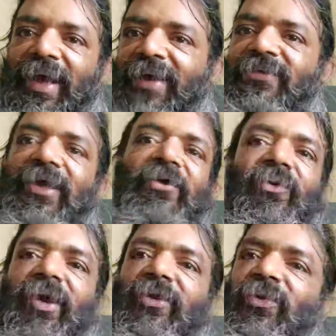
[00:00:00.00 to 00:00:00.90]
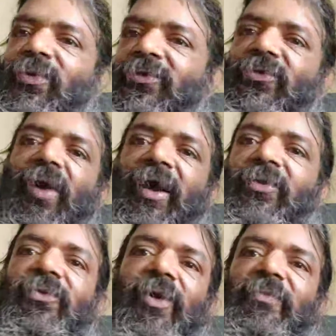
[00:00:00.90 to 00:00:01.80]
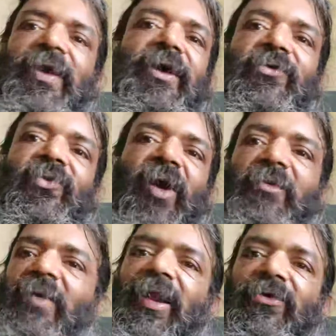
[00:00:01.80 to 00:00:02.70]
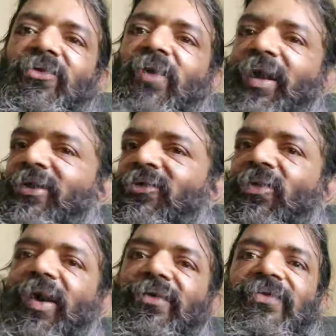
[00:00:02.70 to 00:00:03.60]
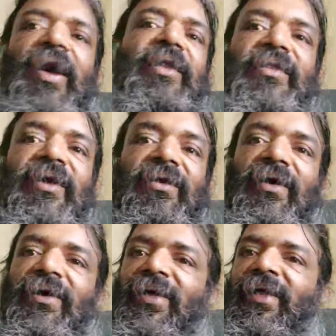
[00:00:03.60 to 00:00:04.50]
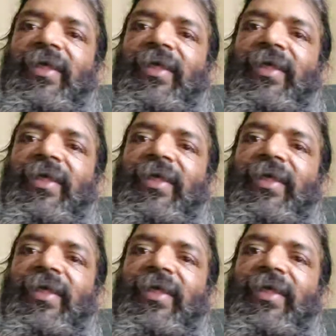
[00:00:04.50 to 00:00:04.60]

x equal to square root of a square minus y square sine theta,